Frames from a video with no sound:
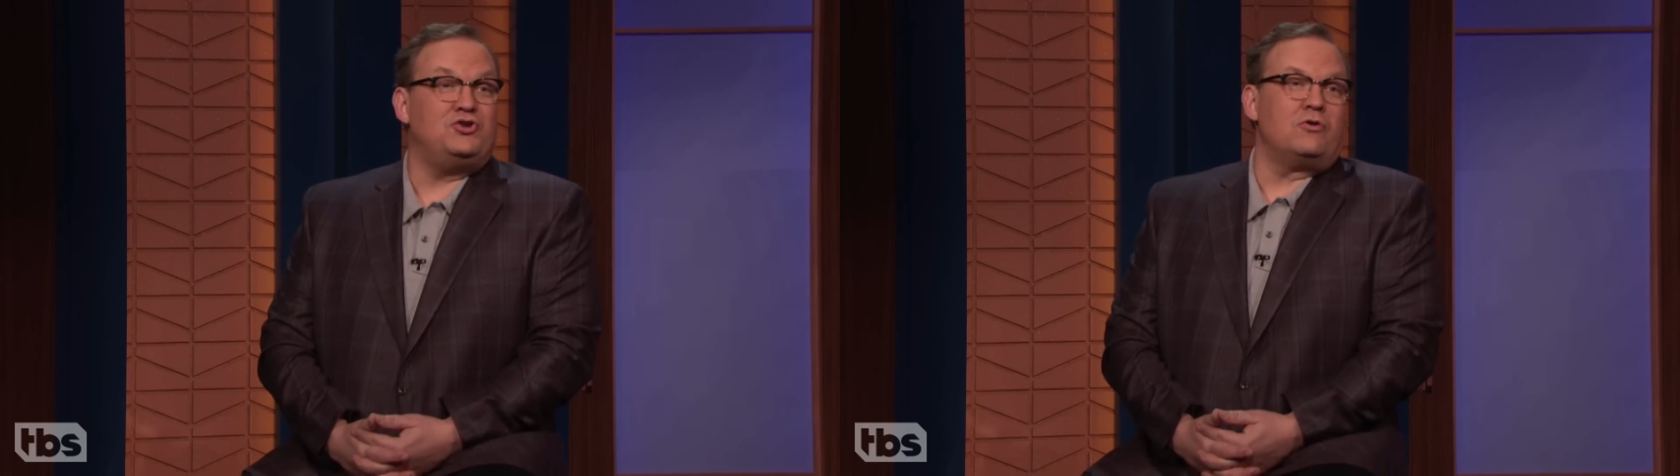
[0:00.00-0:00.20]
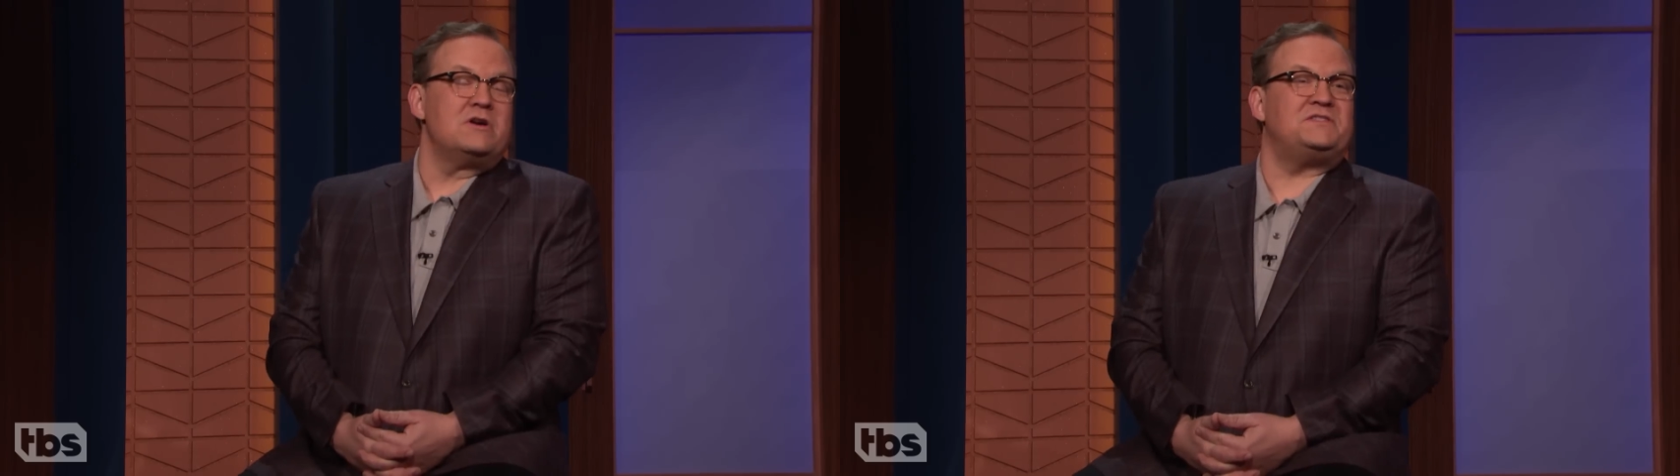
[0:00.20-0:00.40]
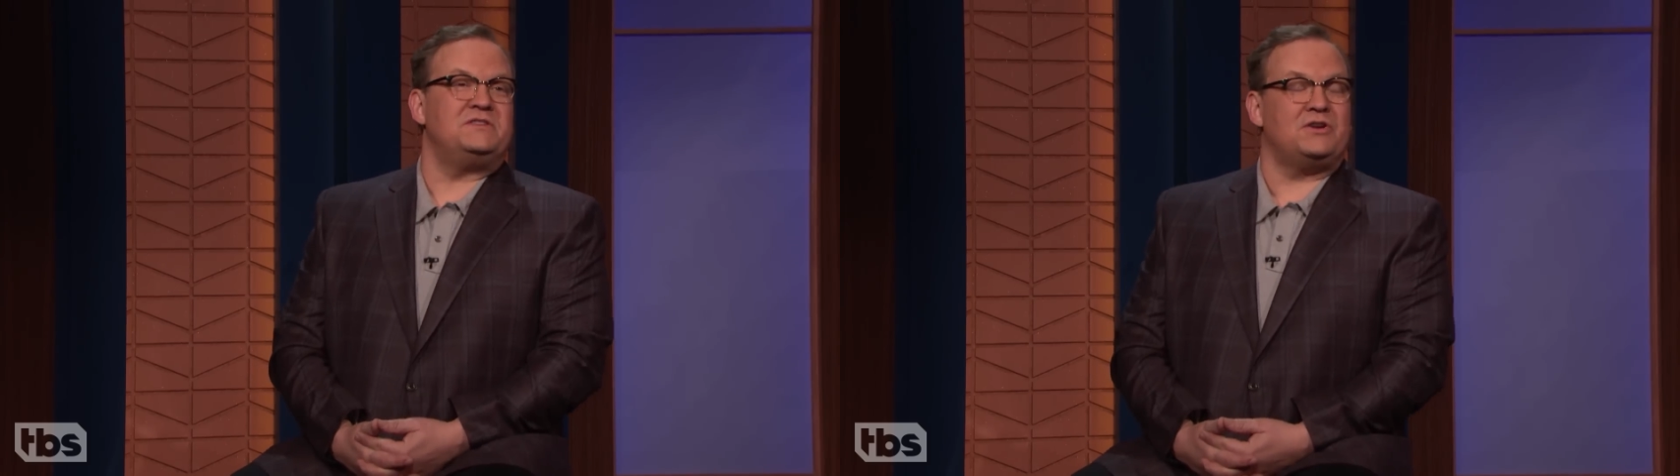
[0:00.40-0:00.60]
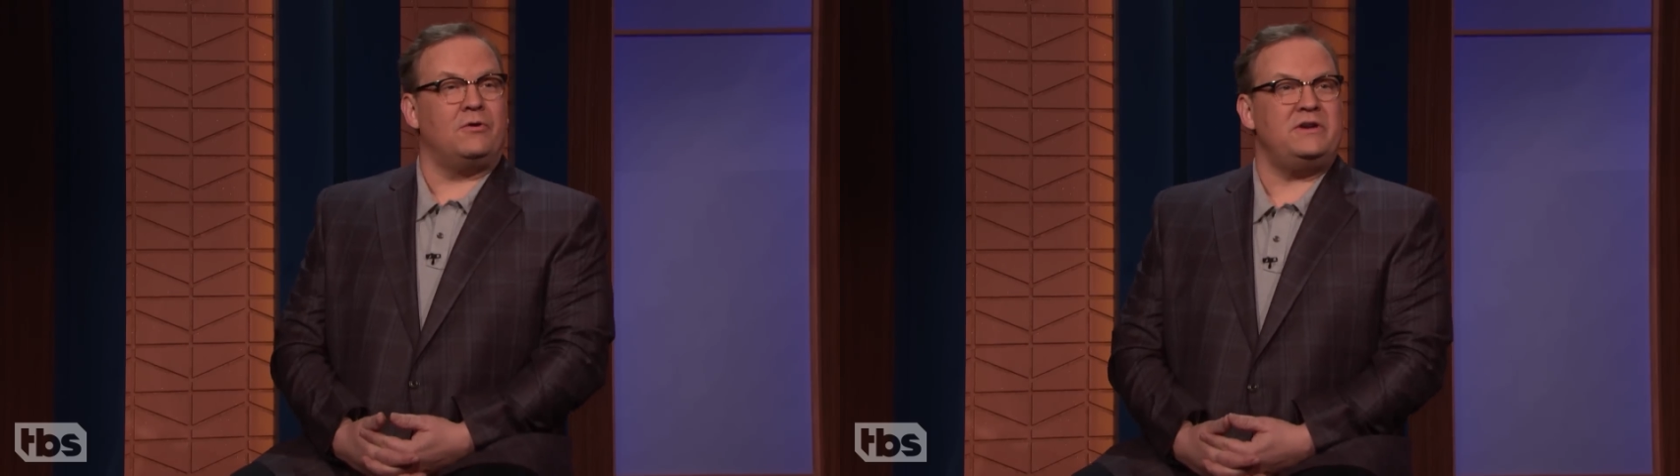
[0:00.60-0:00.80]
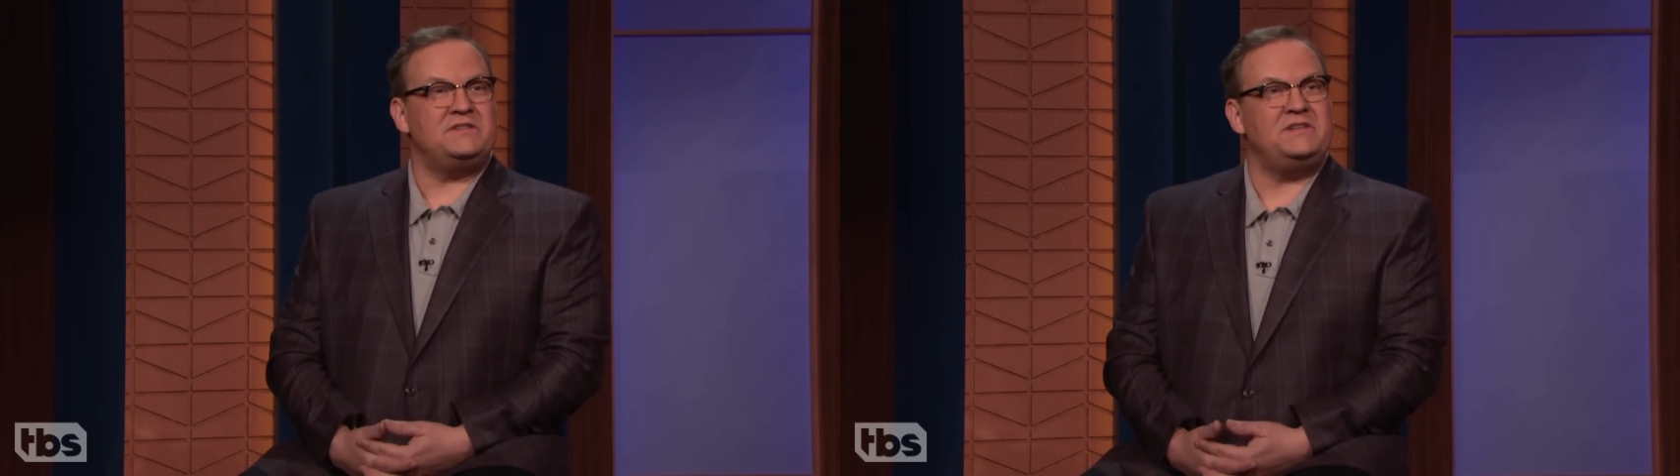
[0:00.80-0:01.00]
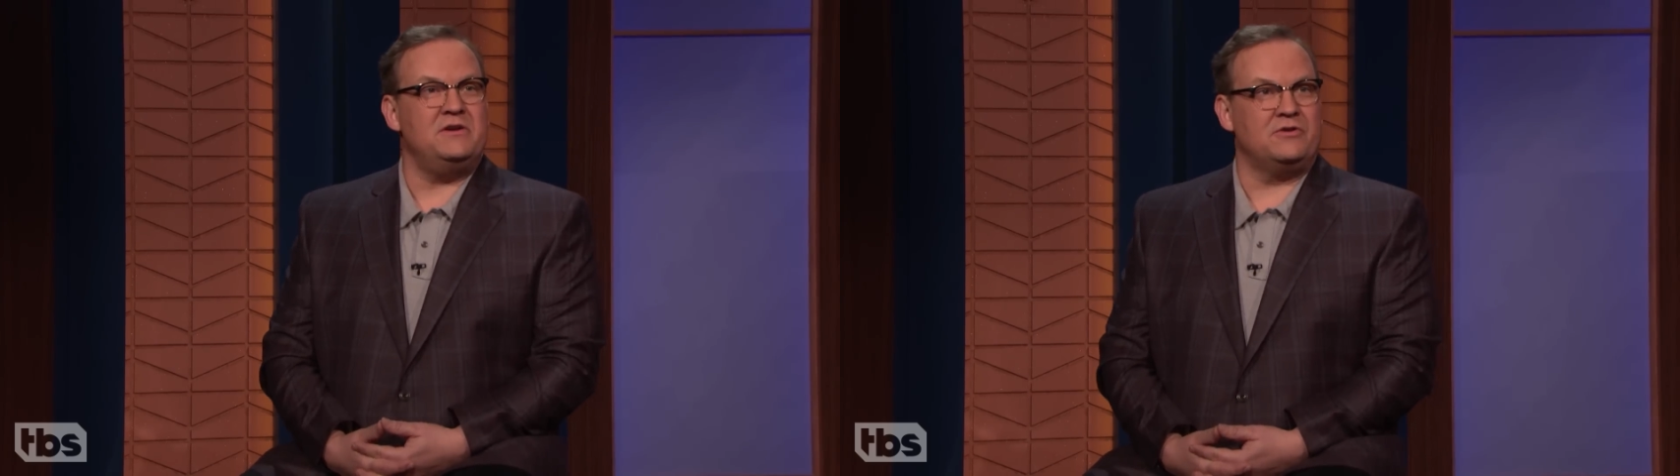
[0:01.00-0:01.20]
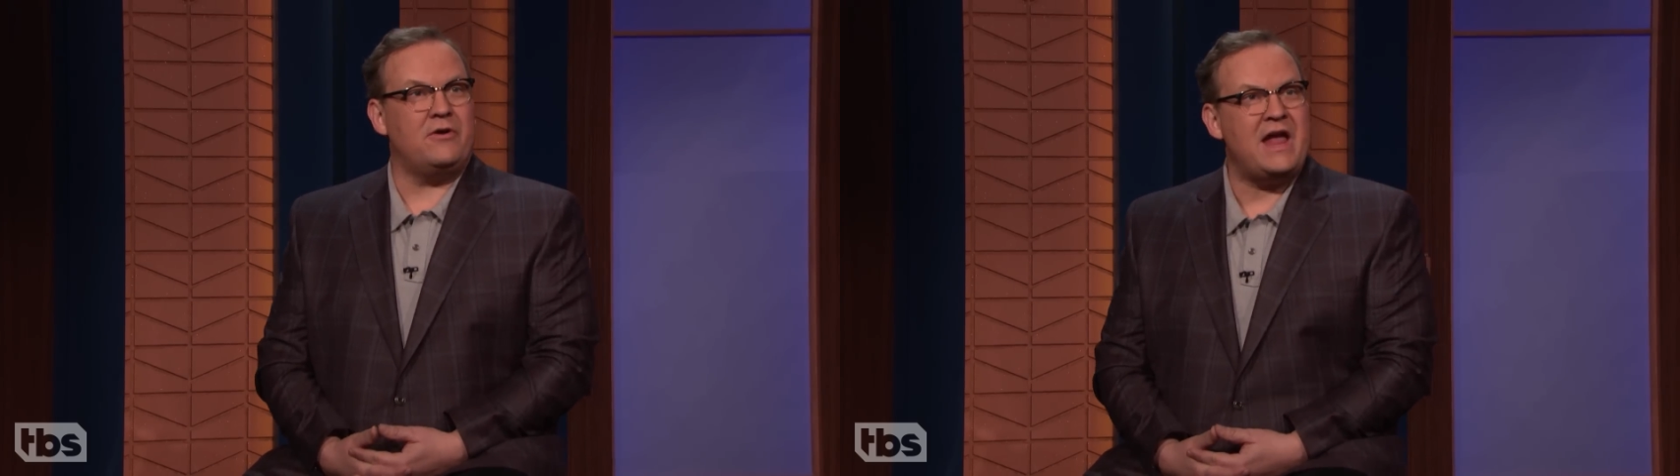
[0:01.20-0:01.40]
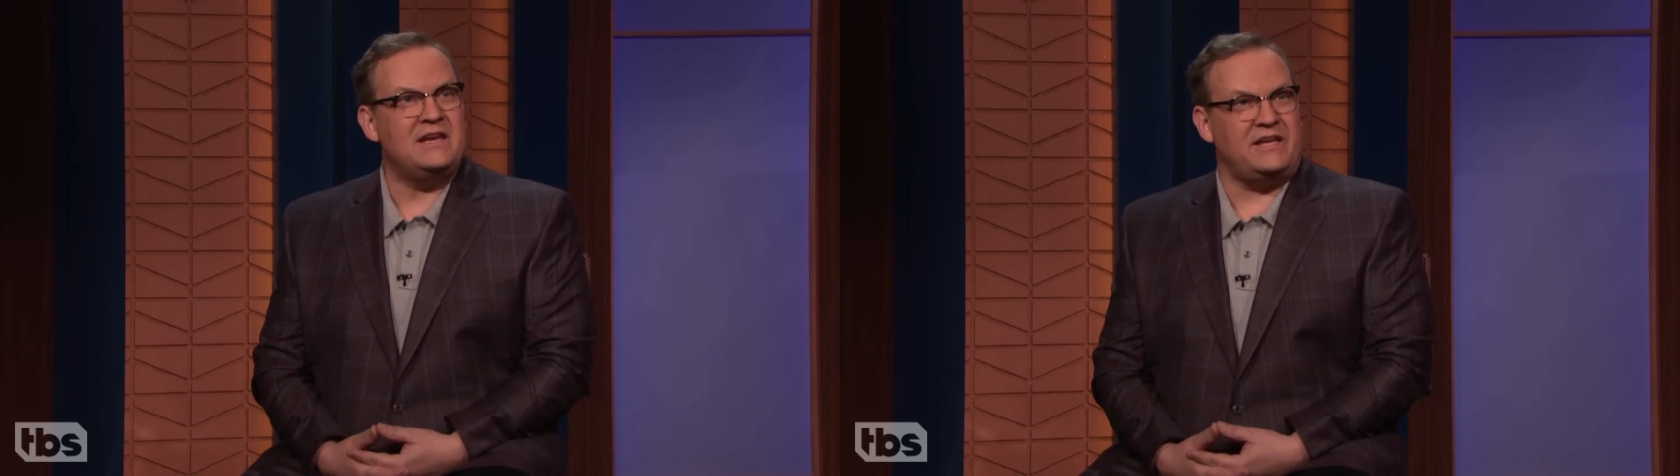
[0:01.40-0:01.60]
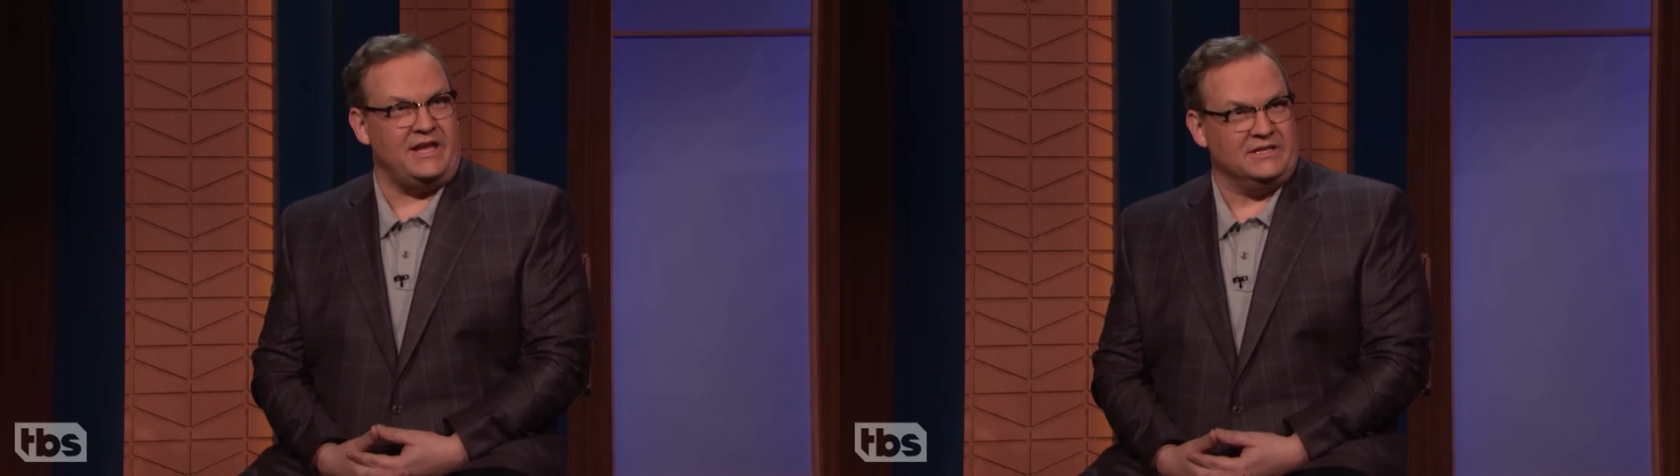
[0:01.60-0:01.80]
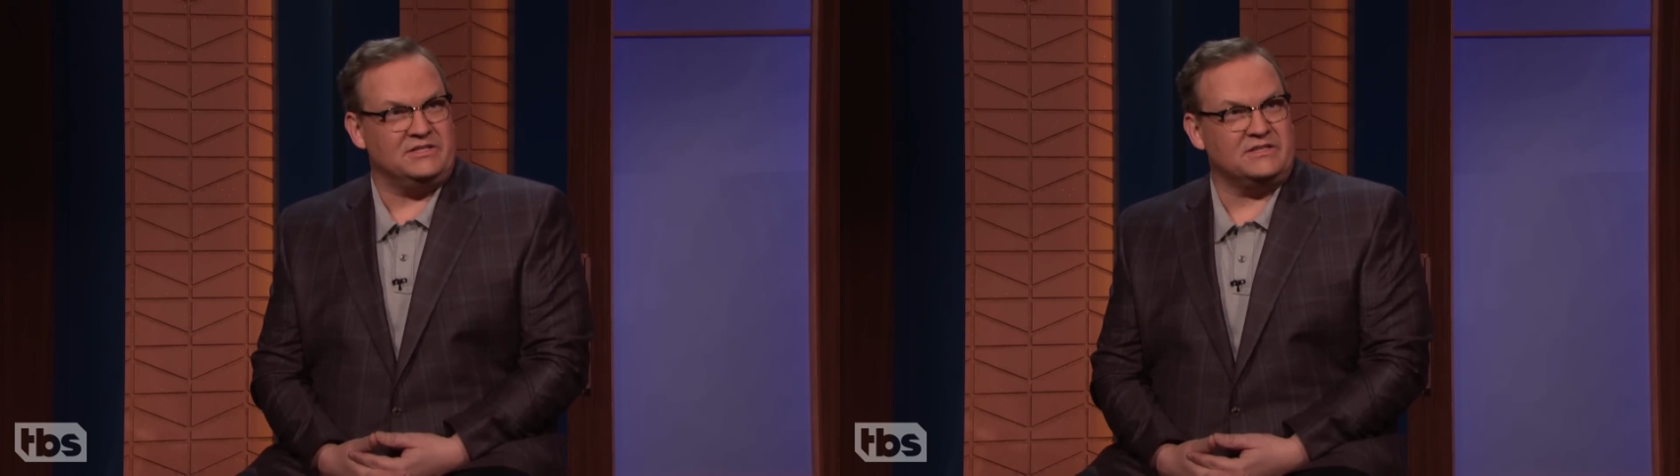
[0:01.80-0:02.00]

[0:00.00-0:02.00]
Doris is going to see her grandkids.